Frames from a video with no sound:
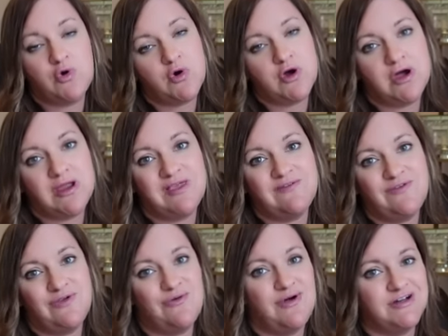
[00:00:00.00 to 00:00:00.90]
or if
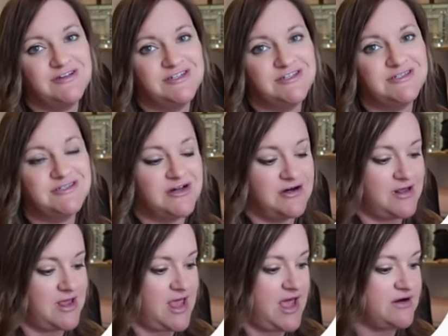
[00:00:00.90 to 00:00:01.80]
you are just
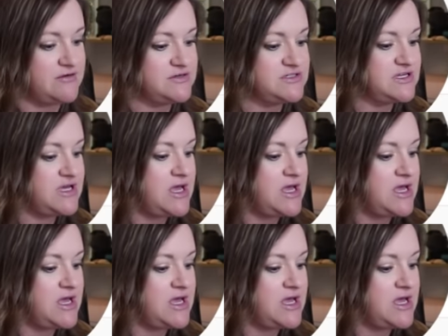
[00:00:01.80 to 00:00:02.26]
starting out.